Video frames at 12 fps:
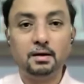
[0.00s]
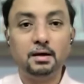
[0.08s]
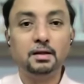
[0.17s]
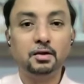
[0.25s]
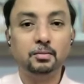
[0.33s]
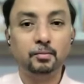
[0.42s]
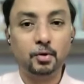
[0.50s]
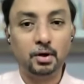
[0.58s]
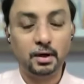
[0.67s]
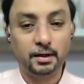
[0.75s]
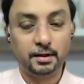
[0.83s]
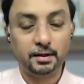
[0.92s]
another
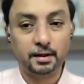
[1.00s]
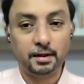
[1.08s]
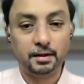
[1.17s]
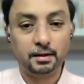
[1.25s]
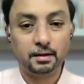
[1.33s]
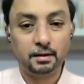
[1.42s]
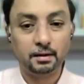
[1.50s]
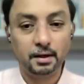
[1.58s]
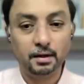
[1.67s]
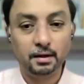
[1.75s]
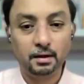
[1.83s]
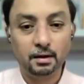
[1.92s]
small exercise,
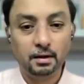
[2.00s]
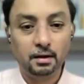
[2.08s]
right?